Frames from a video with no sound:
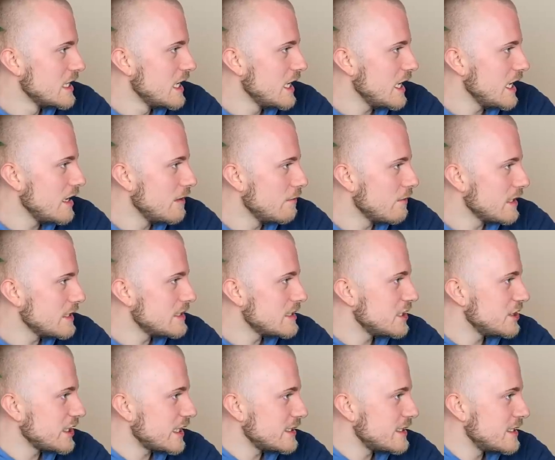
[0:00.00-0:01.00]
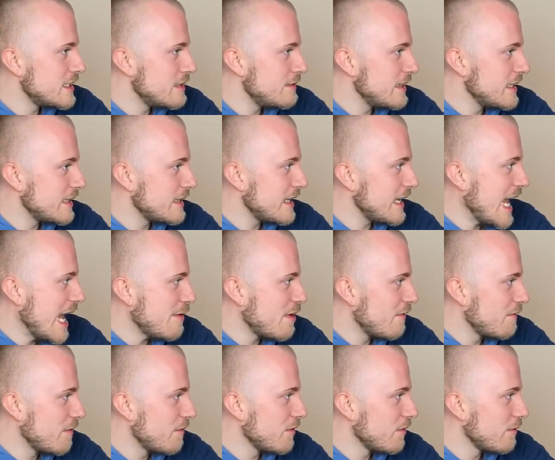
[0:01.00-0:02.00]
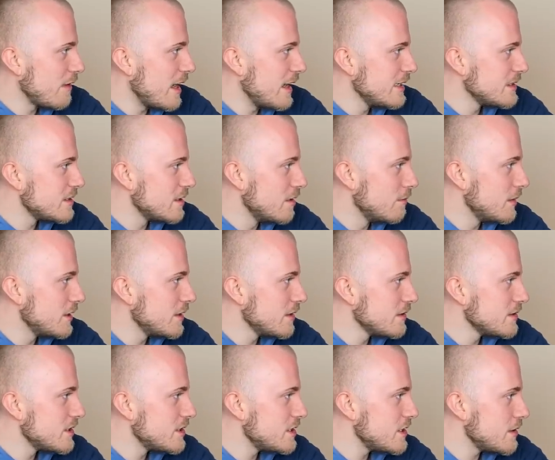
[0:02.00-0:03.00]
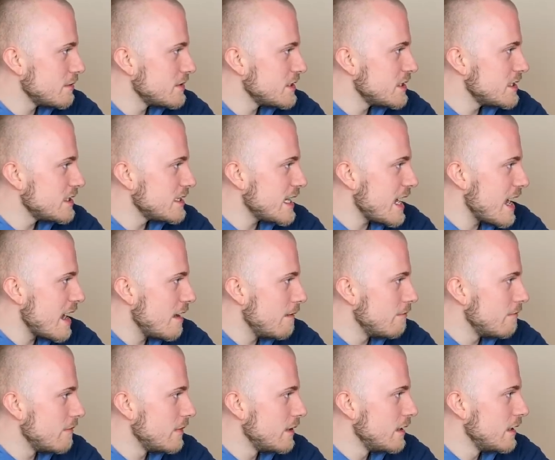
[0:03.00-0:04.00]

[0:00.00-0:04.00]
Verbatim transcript: It was suggested to me that they came up from the rhizome, but there's no stem.